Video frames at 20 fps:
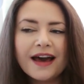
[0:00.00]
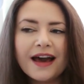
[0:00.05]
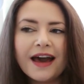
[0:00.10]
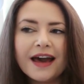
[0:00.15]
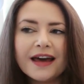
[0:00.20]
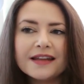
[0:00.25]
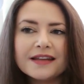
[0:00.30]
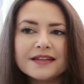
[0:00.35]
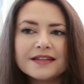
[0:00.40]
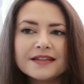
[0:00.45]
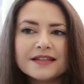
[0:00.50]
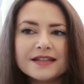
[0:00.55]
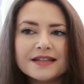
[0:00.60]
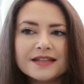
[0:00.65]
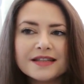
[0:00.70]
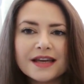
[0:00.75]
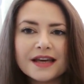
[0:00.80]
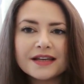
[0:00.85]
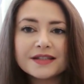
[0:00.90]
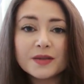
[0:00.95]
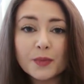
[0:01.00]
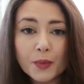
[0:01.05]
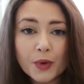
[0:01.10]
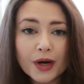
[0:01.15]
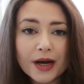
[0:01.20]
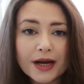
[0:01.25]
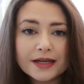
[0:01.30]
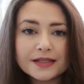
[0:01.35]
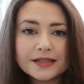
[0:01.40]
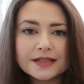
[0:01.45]
and
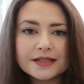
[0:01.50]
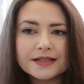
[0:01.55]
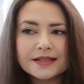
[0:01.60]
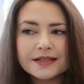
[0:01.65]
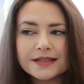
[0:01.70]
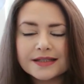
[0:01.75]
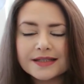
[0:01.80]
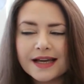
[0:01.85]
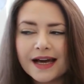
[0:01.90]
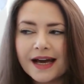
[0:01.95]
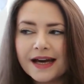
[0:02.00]
surprised us,